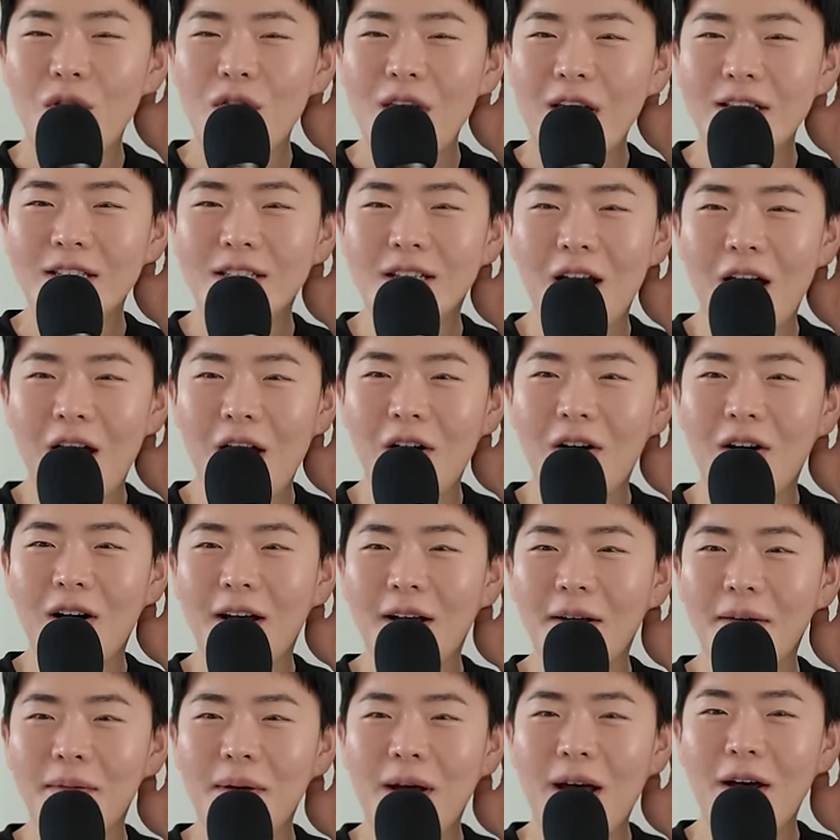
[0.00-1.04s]
Well, that's how
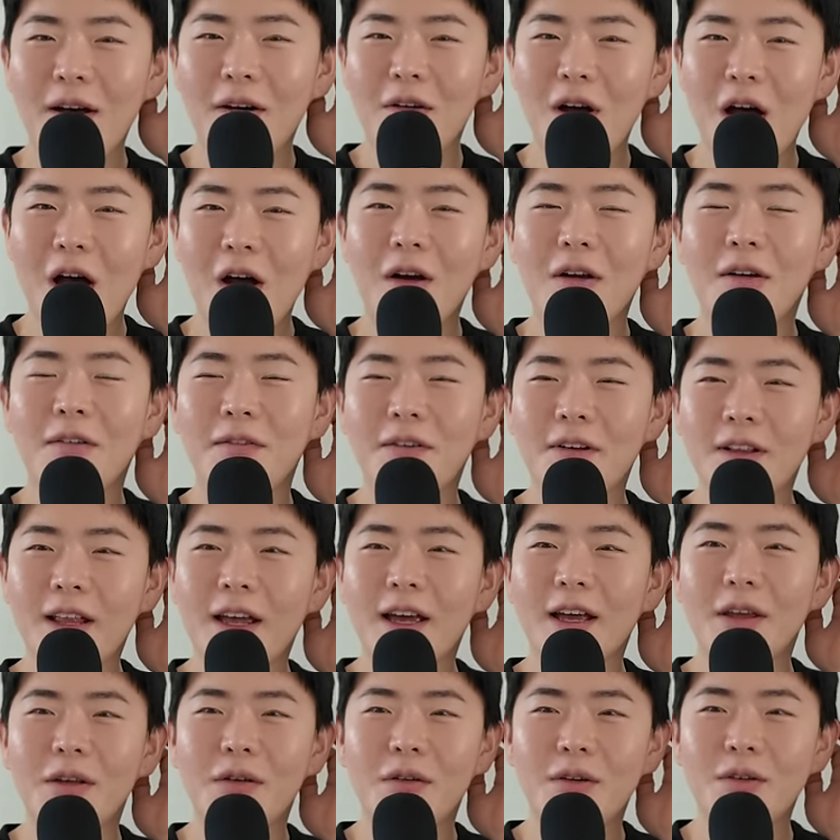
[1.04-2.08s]
um, I, how I feel
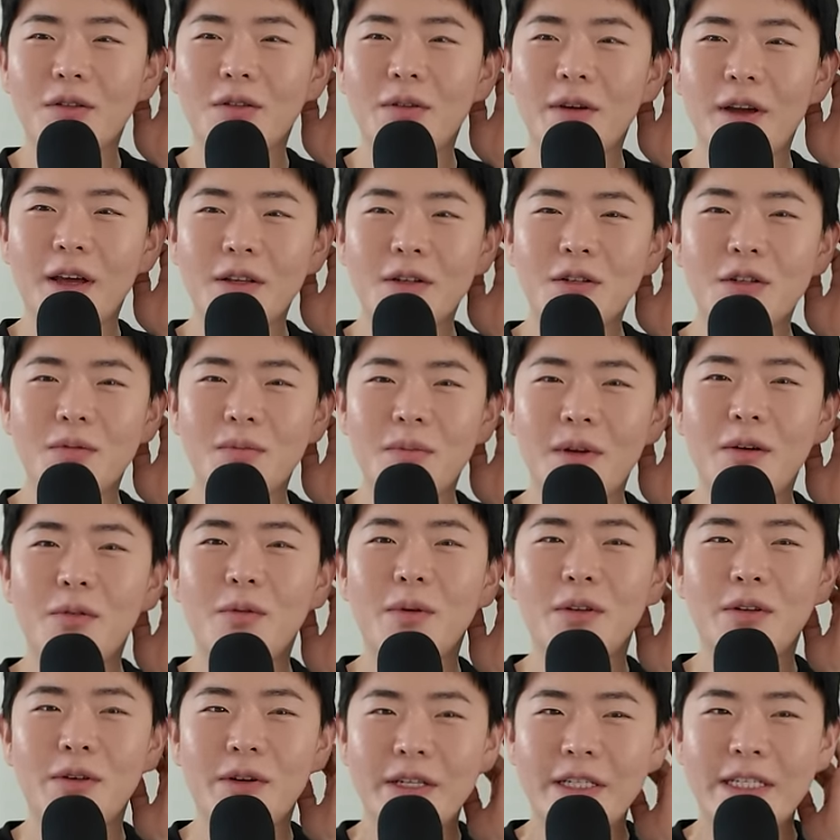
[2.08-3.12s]
like you're doing it to me
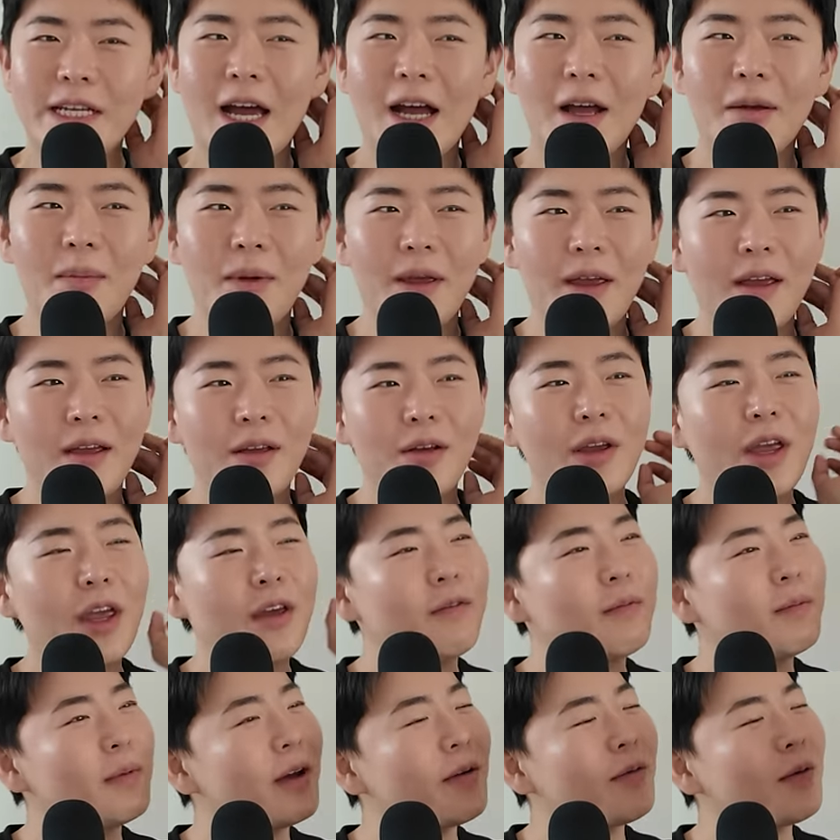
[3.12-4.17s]
when you attack me. You
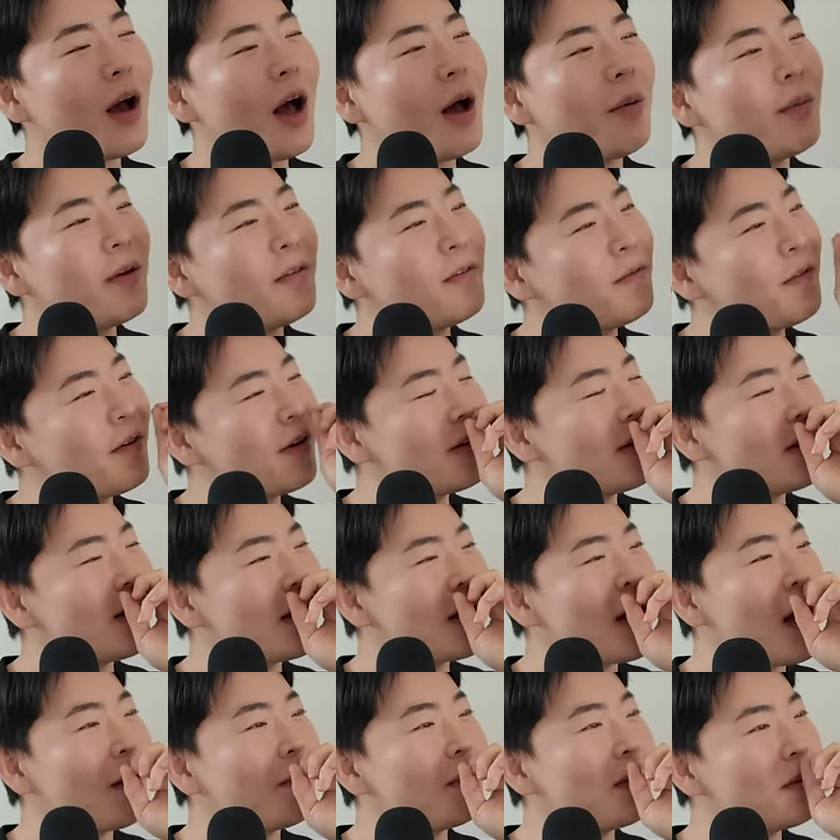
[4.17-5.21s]
give me a comment
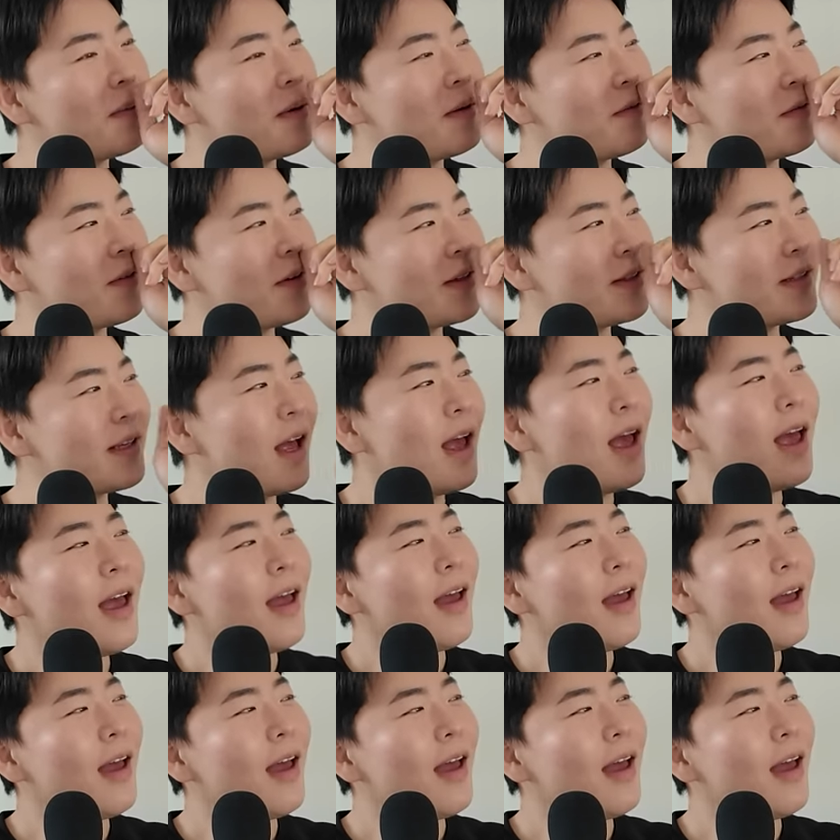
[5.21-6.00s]
first, compliment first.